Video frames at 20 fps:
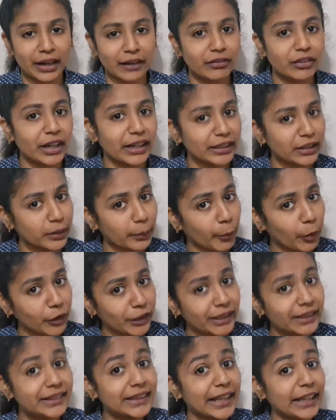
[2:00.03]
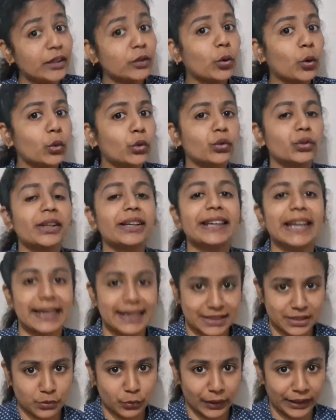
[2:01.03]
I've done in the morning, then go to the
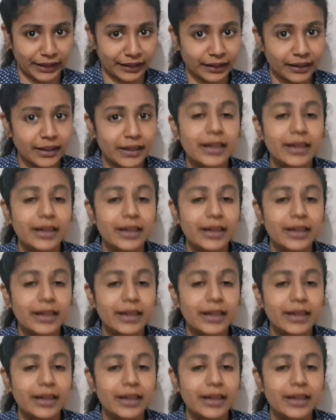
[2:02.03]
next one.